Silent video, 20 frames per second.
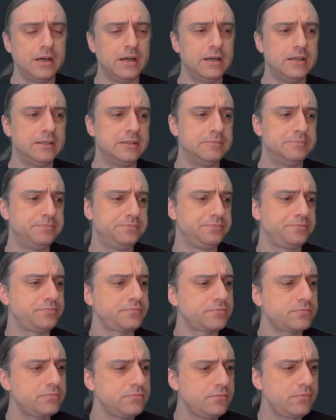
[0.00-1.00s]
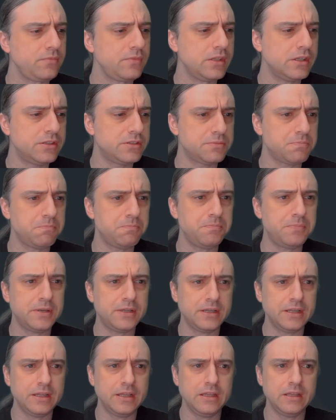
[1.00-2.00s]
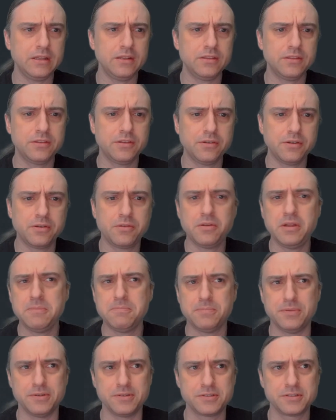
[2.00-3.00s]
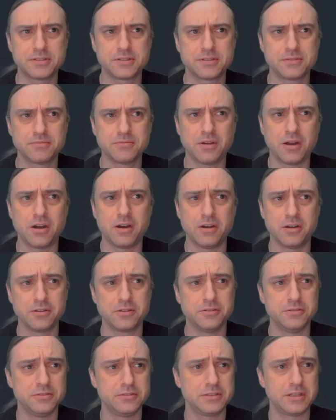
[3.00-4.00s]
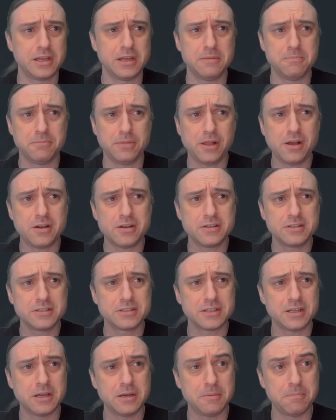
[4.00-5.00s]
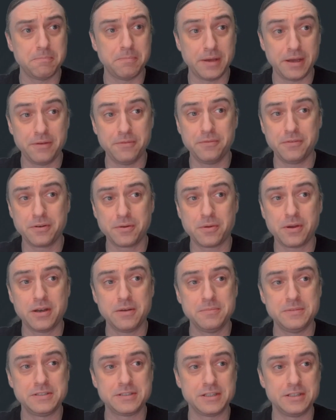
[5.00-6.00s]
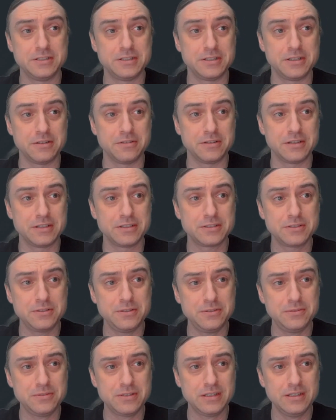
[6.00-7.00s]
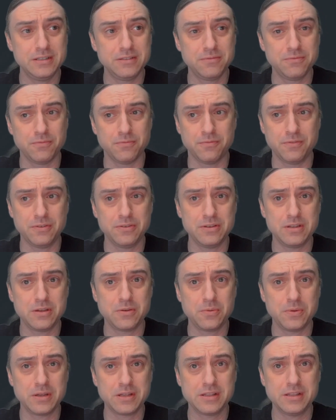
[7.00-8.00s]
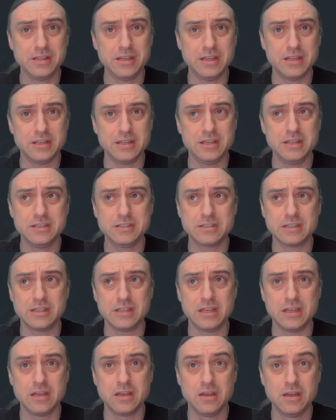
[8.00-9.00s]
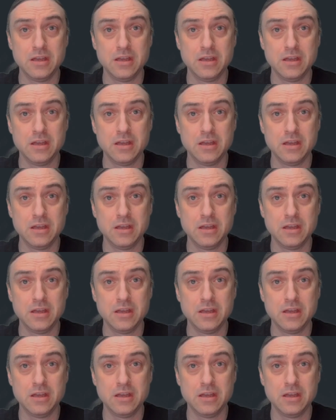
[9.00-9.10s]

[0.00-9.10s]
But there are great books, articles, and blogs about requirements engineering, so you can very quickly and easily